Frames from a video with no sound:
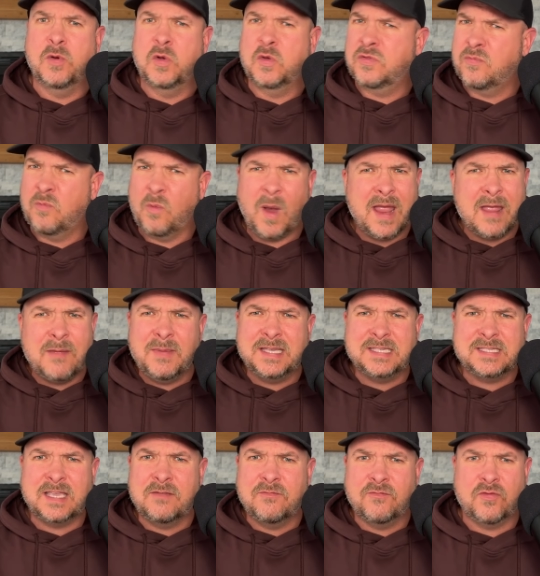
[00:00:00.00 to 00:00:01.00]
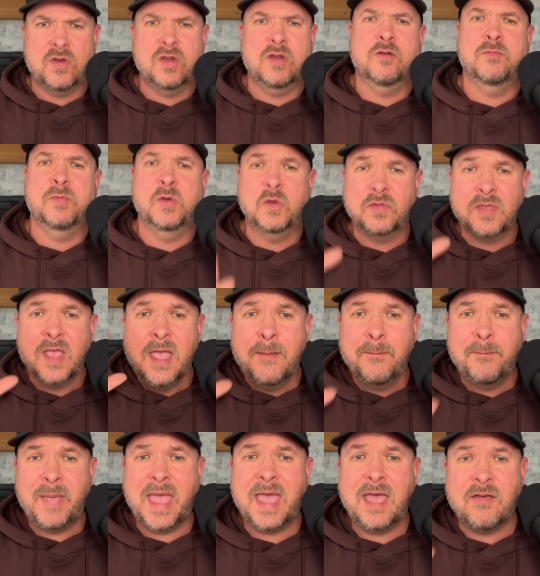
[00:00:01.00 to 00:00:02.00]
Why am I saying Freiermuth?
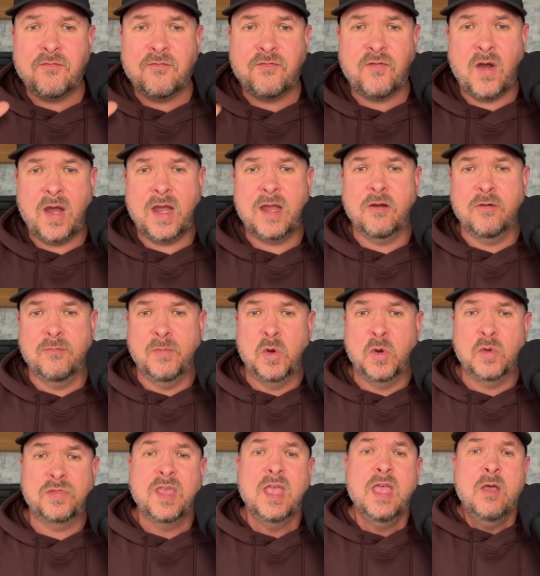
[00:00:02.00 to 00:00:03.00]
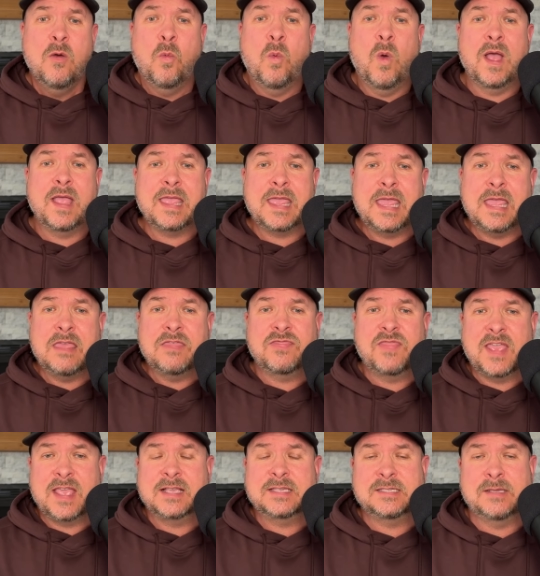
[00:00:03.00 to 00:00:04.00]
Pat Freiermuth, what he
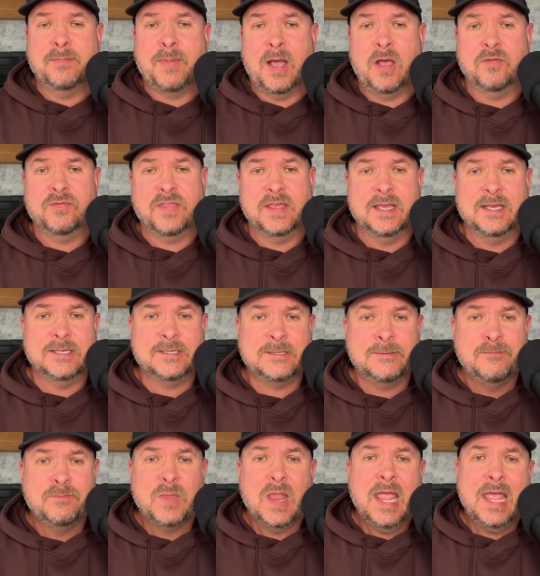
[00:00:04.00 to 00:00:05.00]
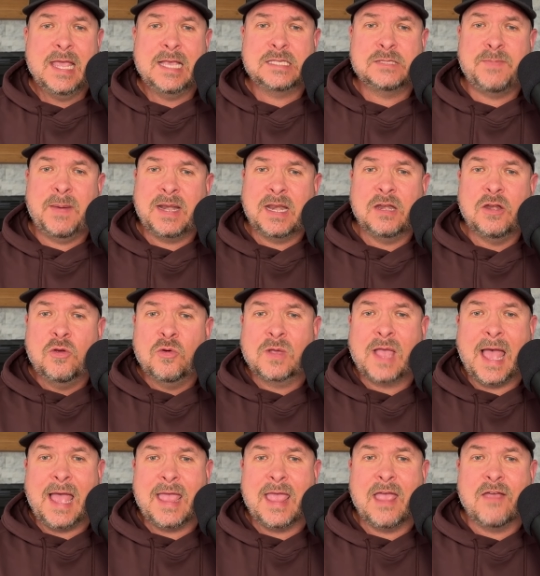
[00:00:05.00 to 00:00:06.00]
thinks about this. It's been a new
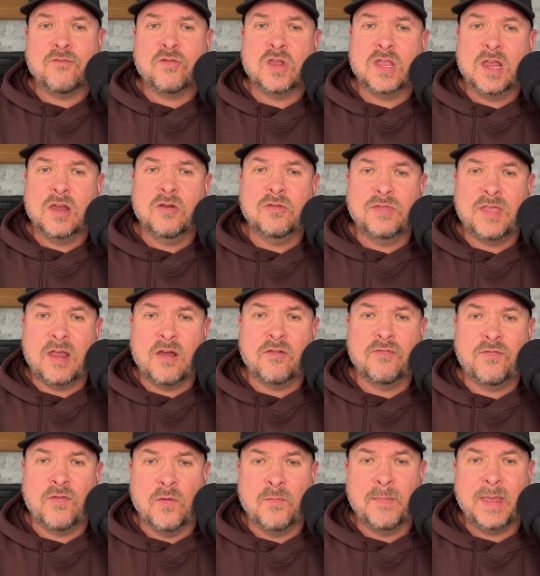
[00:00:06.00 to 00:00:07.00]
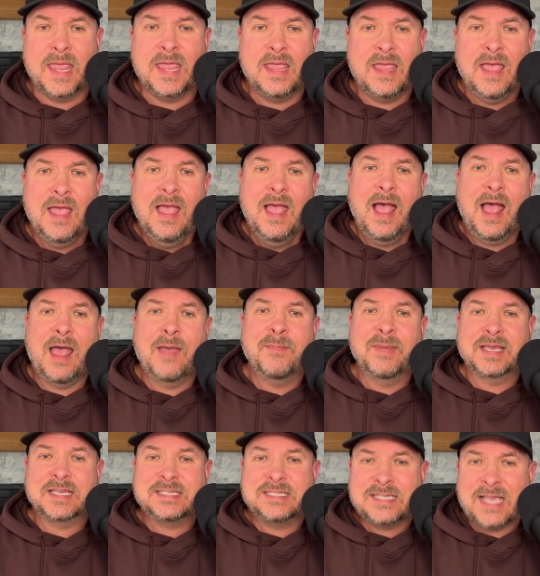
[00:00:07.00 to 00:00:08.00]
guy every year there for me. I'm
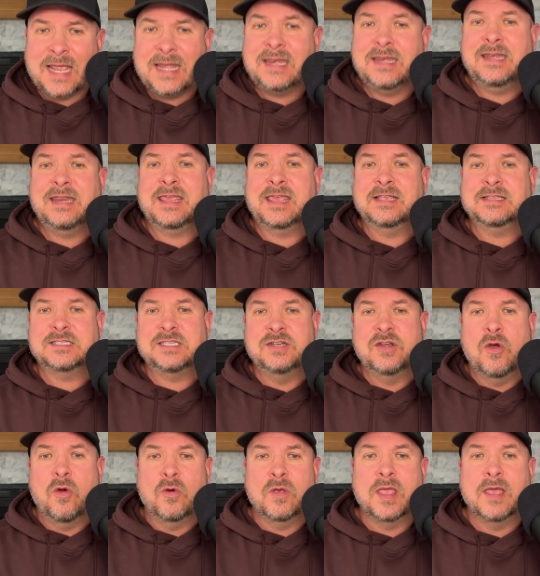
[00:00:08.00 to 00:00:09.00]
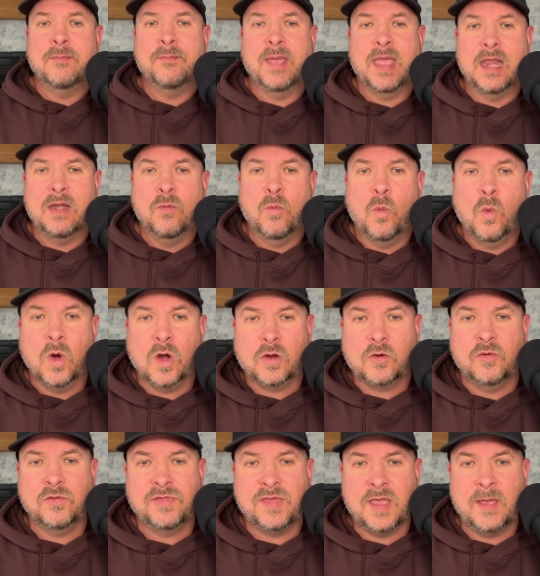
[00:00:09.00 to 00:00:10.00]
excited to get to know him and
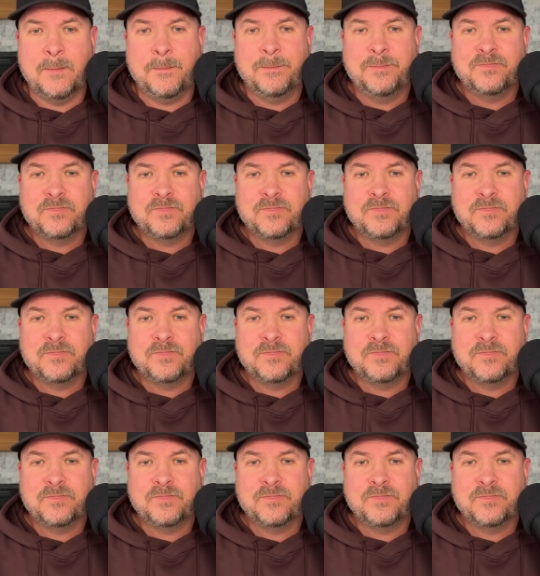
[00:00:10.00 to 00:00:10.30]
work with him.